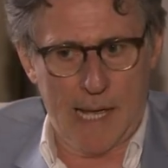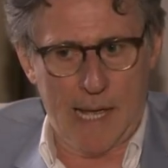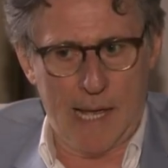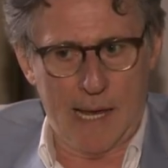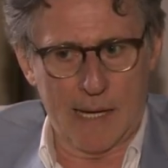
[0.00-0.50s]

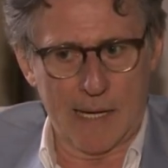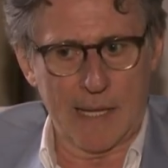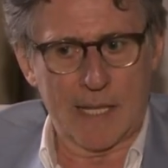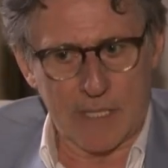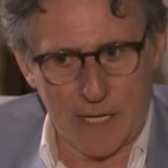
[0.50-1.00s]
And
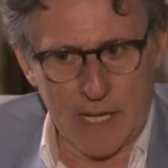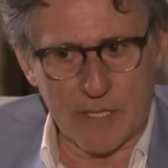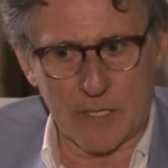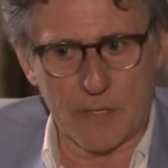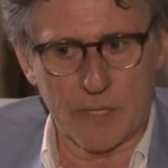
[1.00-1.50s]
that's a
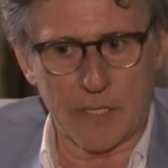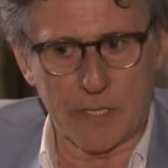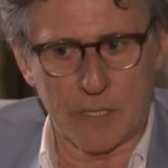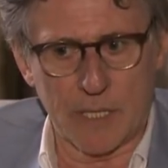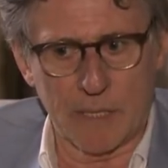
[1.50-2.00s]
necessary
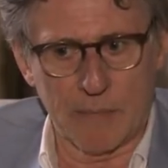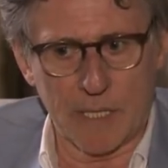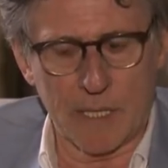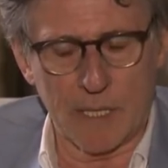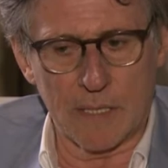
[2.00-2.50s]
journey
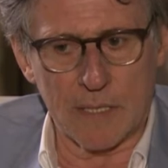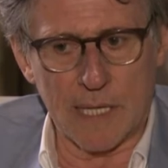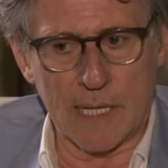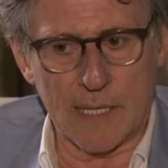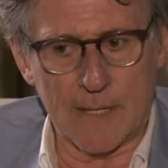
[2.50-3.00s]
because
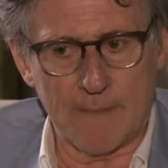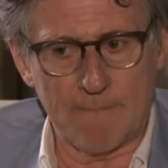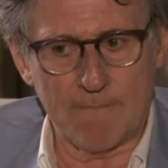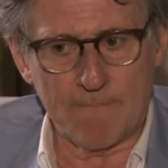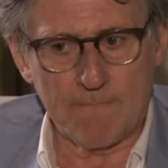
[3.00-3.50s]

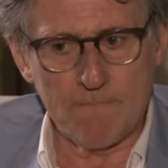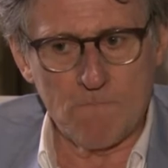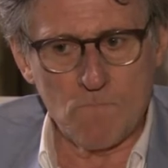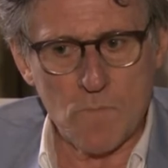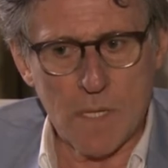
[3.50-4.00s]
um,
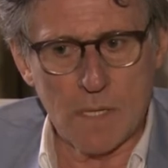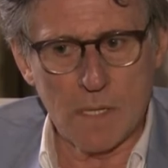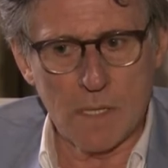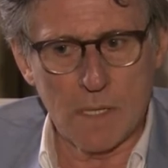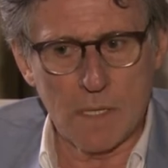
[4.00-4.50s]

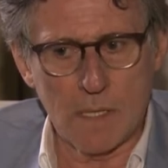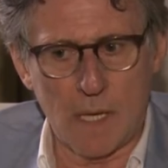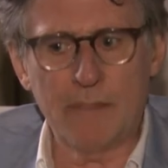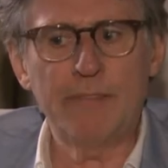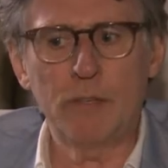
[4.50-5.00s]

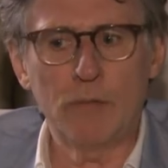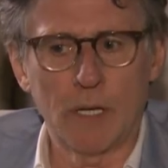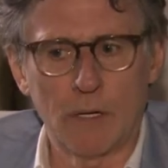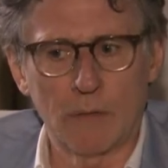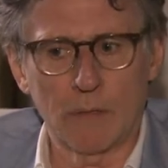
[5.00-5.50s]
if you
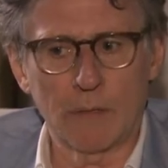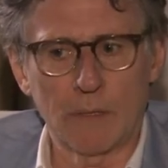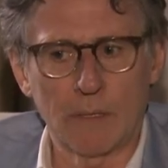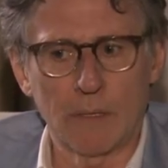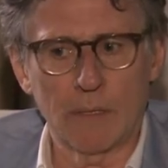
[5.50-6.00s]
don't
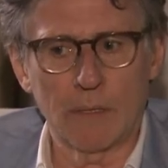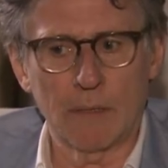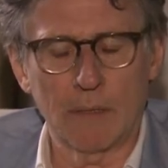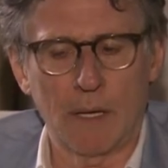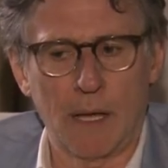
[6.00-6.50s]

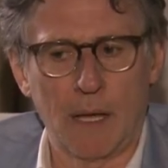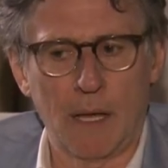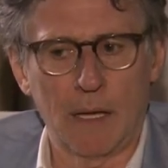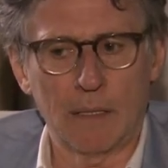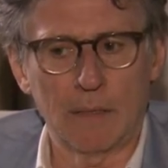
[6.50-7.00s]

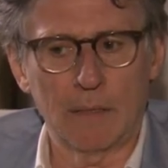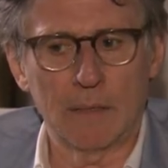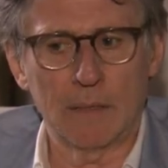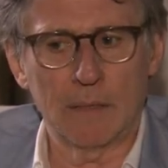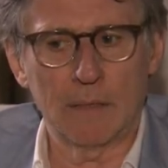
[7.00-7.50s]
uh,
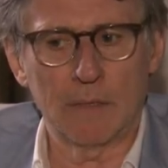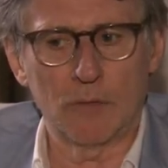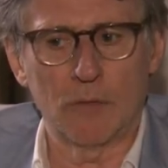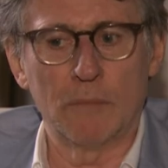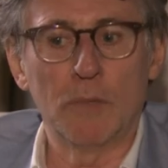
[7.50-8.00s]

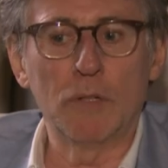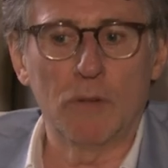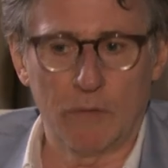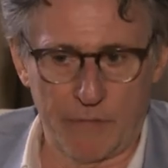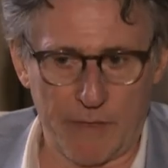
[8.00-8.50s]

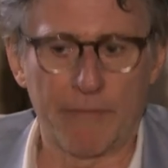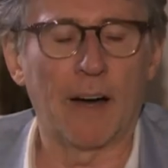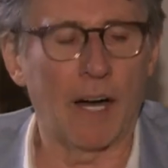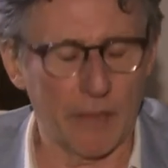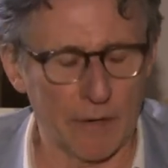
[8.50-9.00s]
remove the
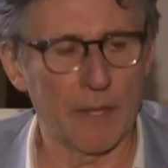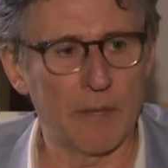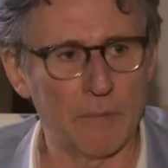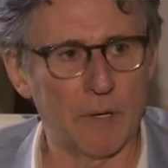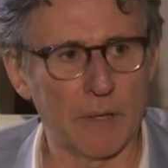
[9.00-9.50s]
father
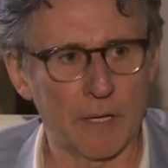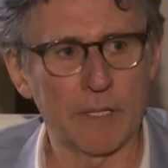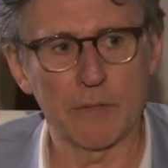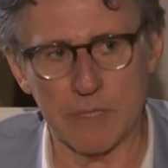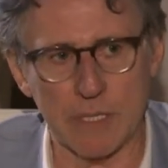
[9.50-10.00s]
and the mother,
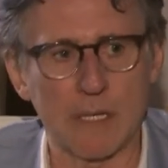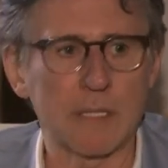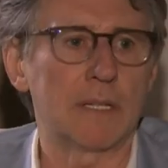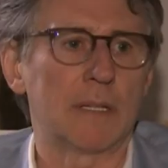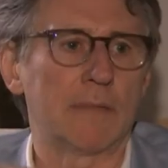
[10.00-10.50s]
you
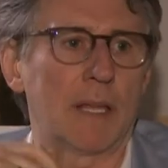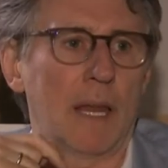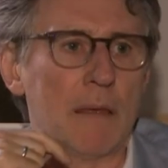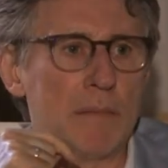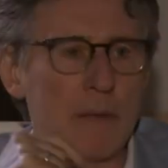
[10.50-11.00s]
cease to develop.